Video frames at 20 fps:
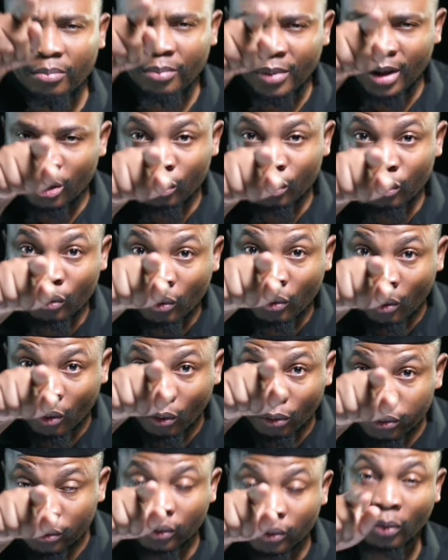May you
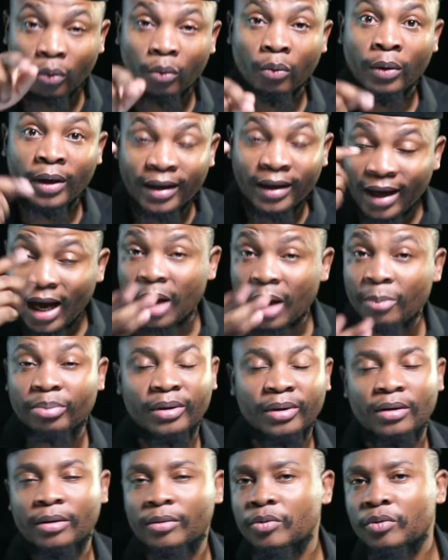also wake
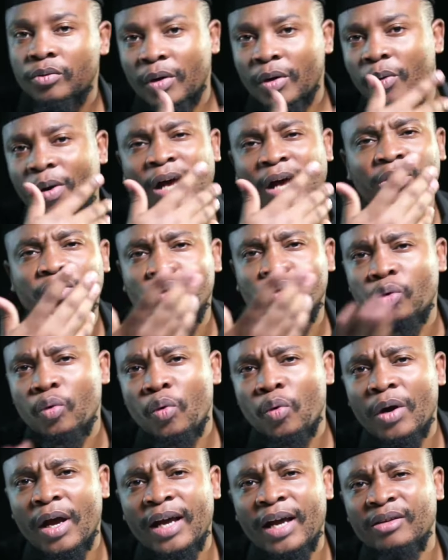up. On us
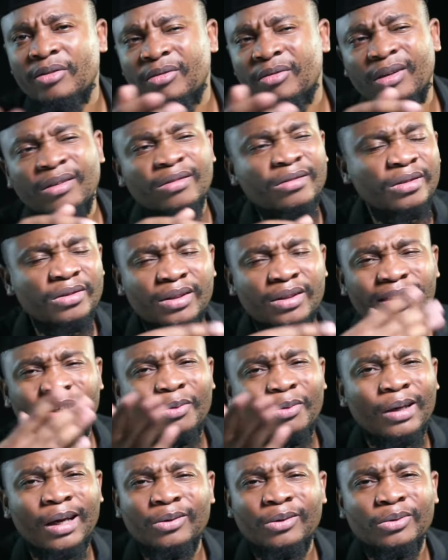two guys, you know,
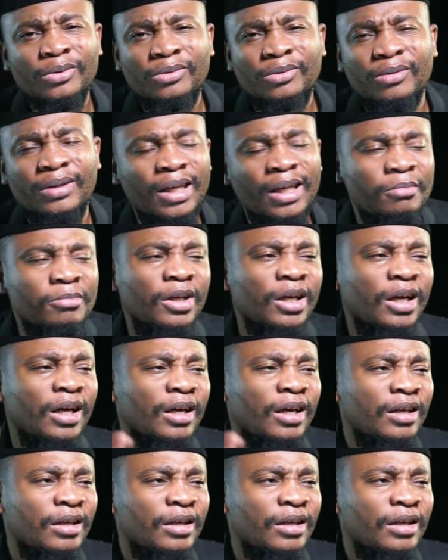we are used to them.